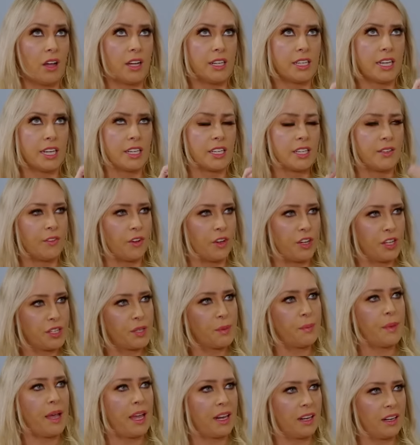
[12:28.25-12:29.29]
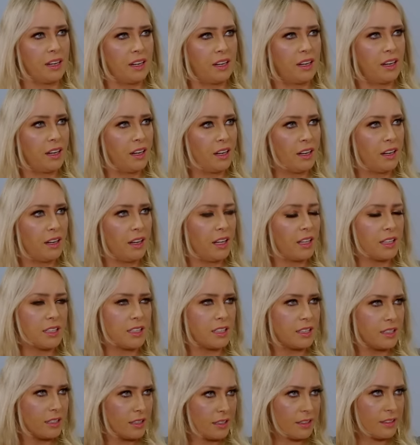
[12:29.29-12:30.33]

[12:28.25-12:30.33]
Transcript: identify as a man. It's.